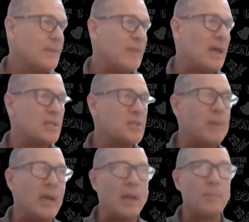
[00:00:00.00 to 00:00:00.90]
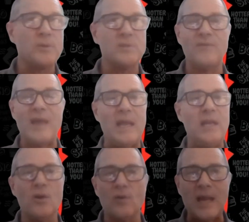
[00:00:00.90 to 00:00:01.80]
that have spent upwards of
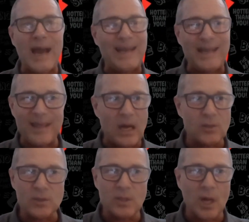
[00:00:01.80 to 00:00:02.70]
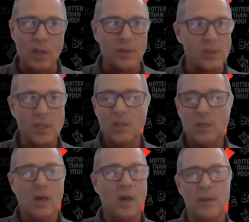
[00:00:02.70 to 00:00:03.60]
eighty or ninety thousand dollars
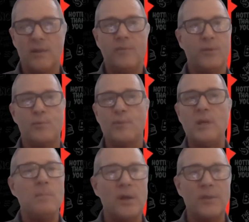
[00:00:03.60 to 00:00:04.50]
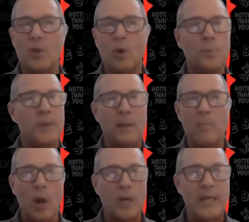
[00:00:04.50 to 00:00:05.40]
on a three month opening
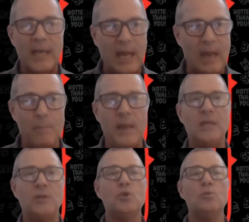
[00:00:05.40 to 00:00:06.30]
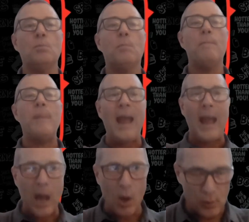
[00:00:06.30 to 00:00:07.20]
marketing campaign to
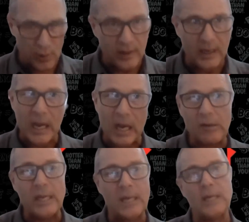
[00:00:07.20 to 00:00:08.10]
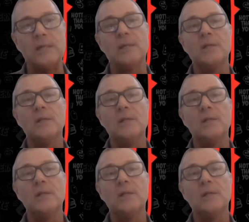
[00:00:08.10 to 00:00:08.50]
pound the area